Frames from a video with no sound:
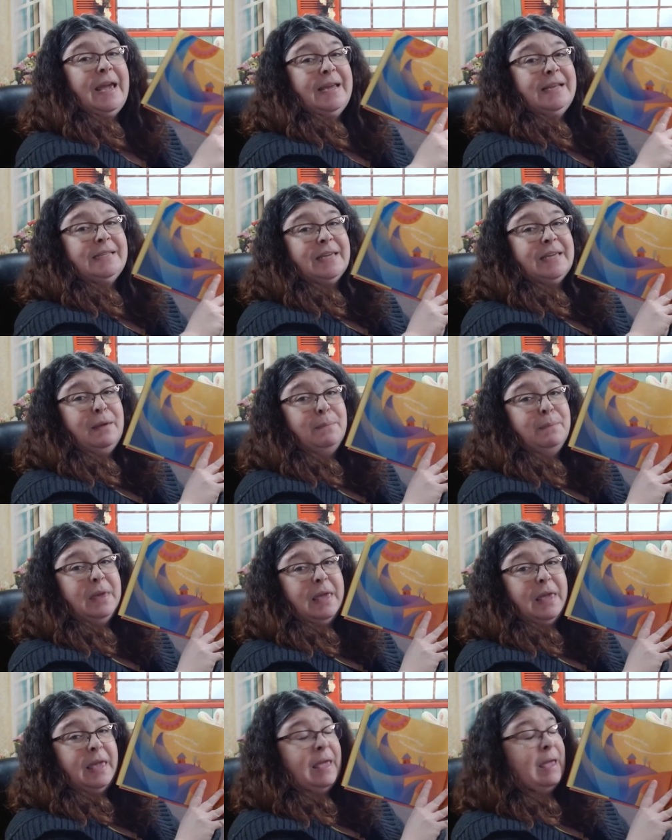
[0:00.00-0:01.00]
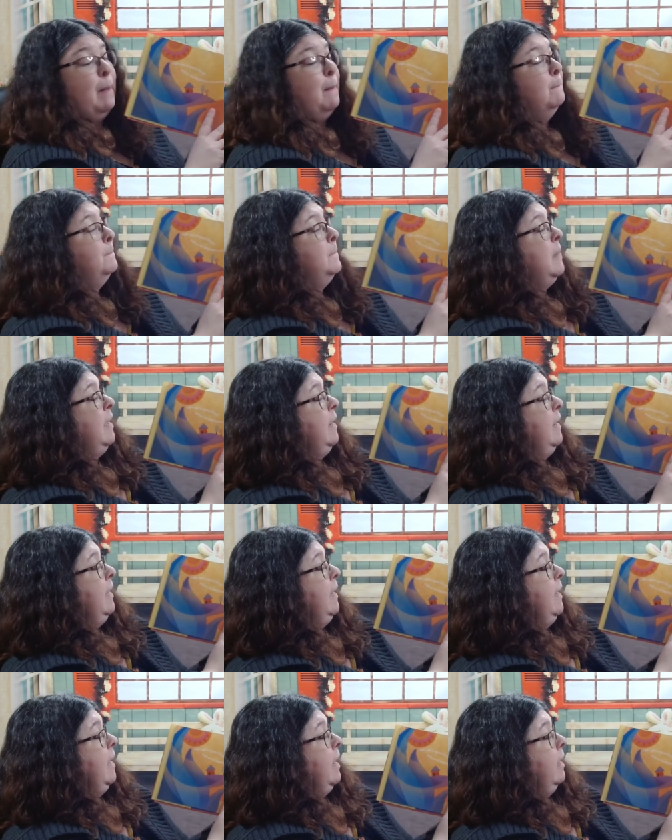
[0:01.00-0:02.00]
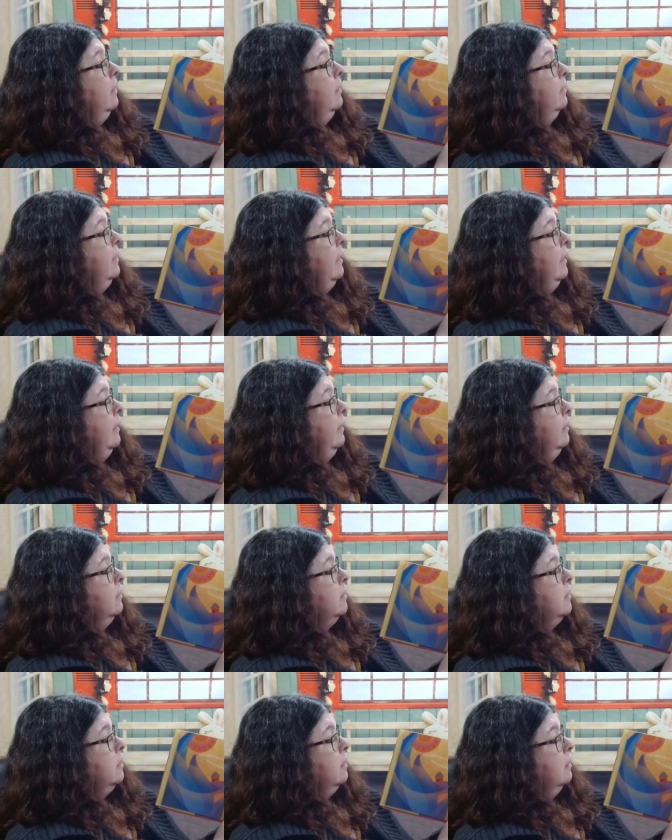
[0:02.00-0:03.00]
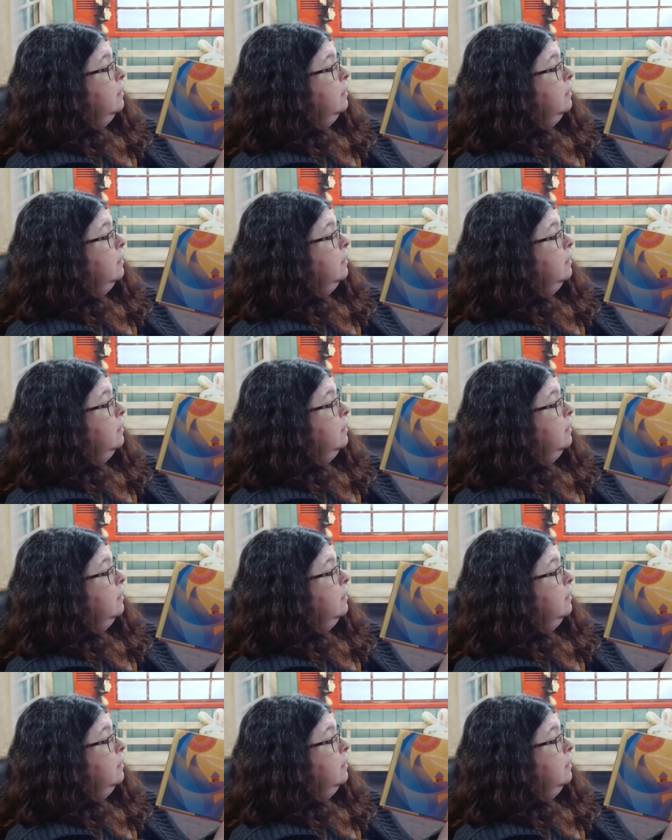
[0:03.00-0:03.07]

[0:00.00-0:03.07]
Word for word: Lights can be many things,